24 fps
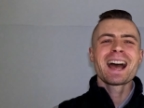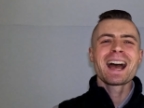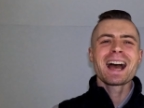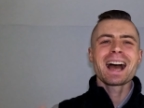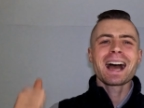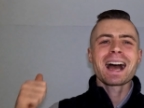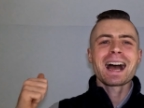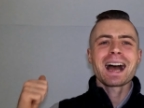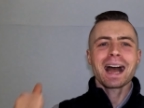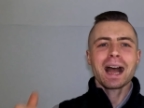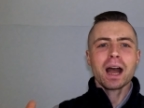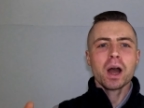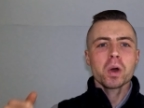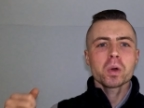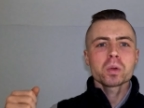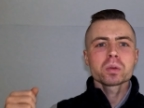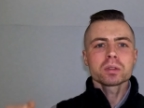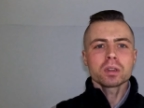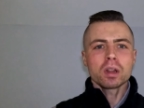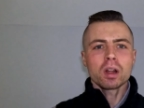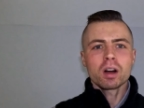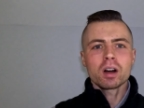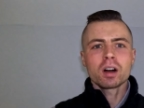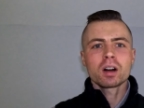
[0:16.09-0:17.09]
how
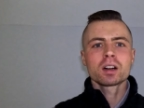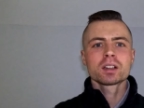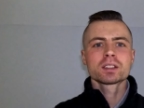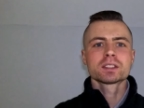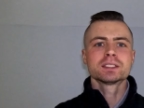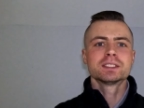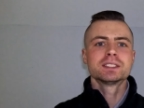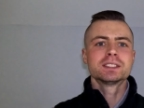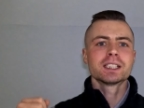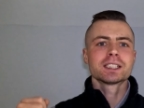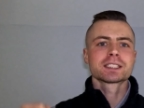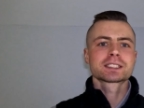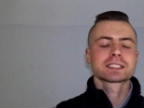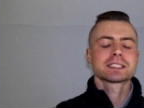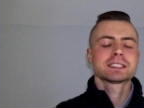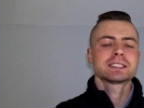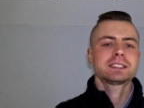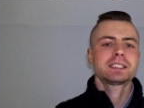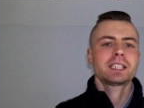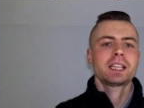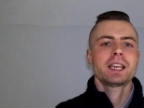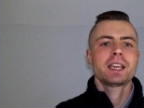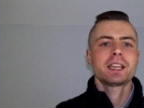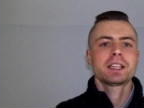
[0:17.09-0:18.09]
long does
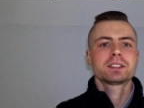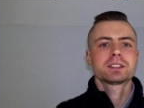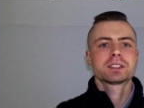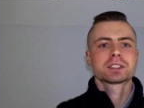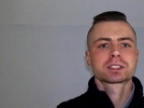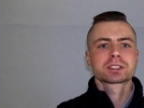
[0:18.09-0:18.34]
it take to